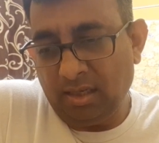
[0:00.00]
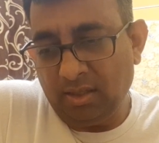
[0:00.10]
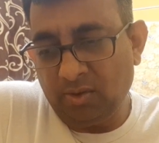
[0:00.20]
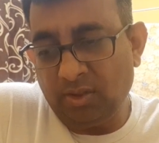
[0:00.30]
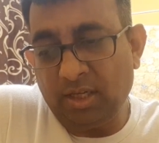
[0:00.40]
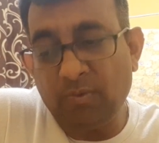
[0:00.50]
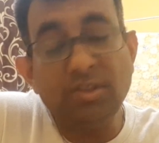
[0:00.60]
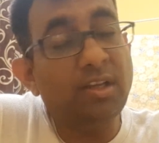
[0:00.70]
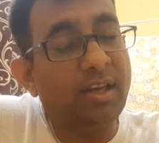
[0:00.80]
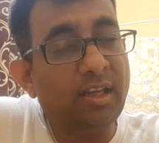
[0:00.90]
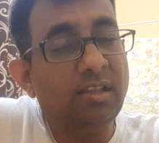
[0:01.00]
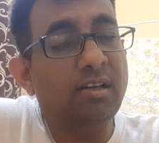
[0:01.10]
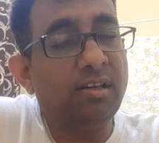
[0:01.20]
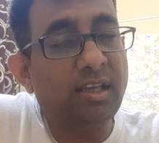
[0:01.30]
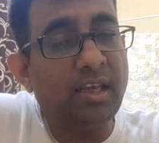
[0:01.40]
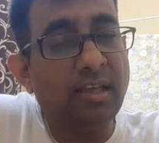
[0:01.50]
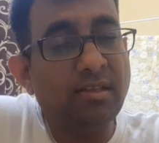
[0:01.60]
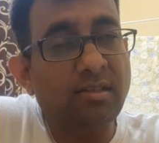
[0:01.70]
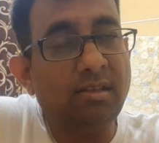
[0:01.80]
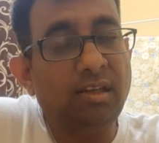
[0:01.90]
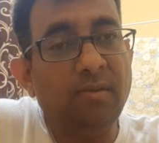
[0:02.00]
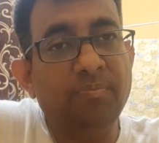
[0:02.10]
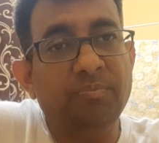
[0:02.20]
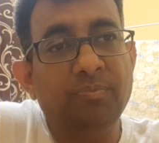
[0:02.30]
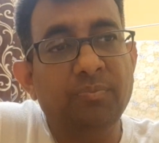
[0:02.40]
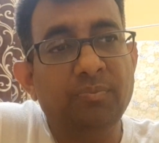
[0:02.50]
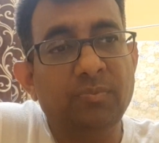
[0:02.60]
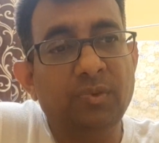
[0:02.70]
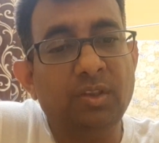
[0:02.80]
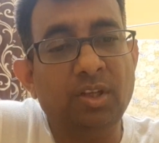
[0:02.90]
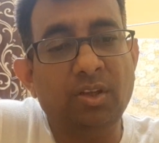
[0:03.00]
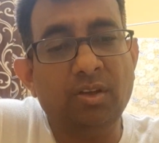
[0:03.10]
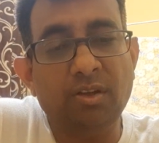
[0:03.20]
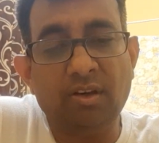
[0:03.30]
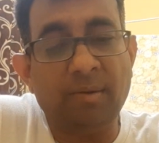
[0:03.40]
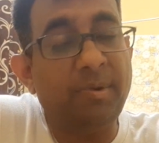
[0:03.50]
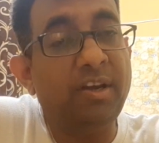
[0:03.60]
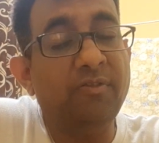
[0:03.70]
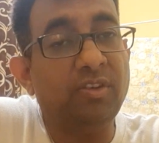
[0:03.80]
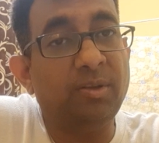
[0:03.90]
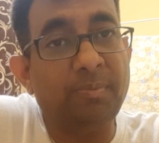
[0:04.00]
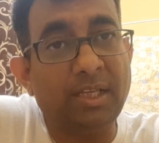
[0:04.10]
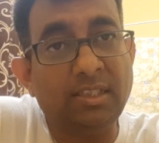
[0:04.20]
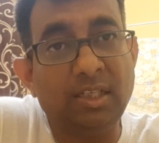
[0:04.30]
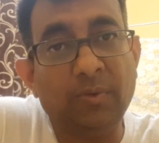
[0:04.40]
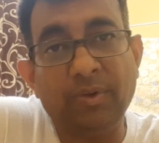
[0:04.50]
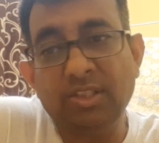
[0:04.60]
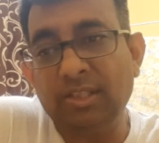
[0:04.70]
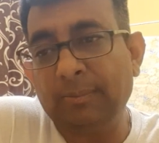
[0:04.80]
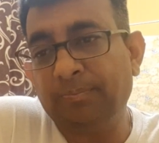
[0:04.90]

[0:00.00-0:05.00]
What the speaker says: So that was another case study, the remedy for the plastic waste.